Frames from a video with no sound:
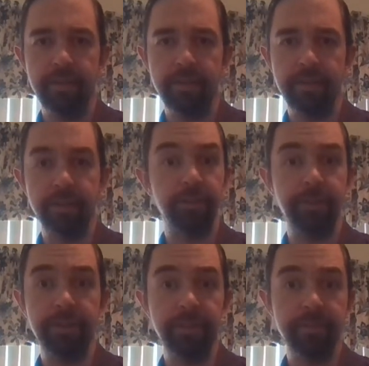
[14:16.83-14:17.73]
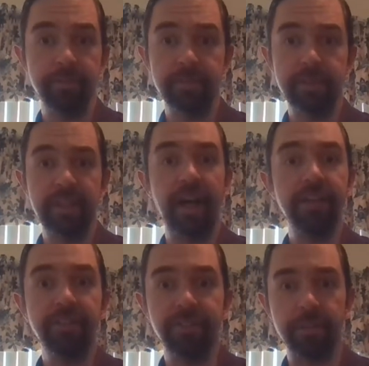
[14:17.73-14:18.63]
including
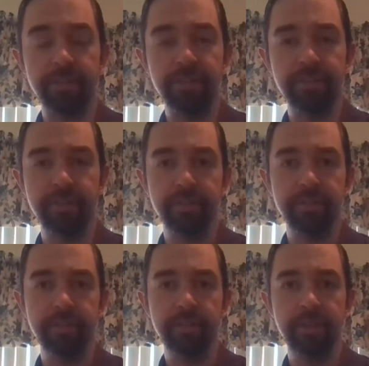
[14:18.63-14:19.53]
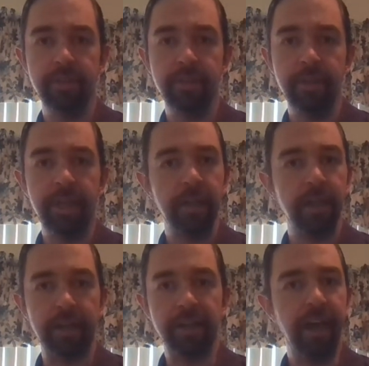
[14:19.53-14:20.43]
concepts.
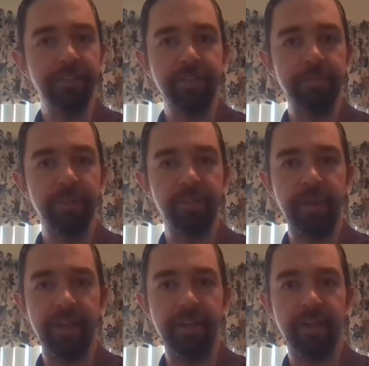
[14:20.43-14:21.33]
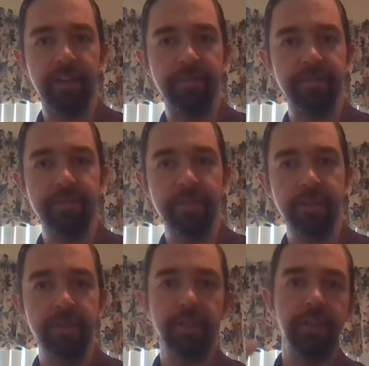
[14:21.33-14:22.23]
A concept is made of
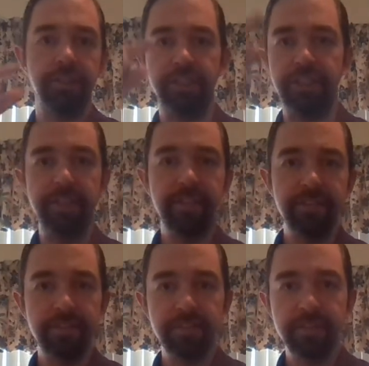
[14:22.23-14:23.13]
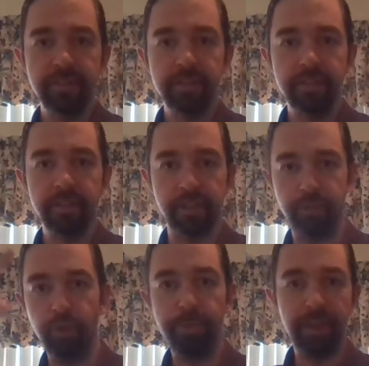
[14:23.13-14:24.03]
a genus, a
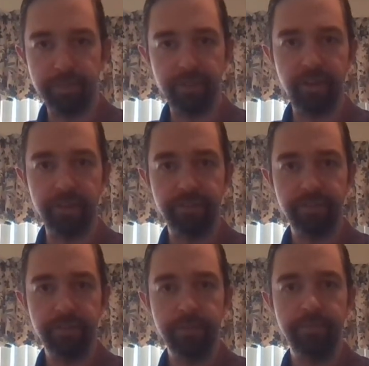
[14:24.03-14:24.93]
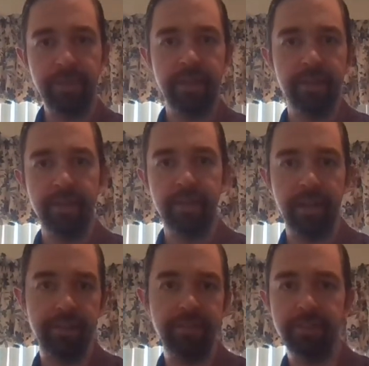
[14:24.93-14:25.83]
group that it belongs to,
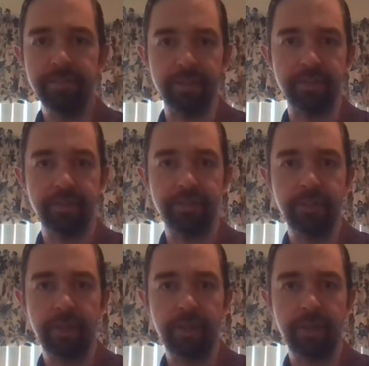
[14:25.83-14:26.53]
and a difference.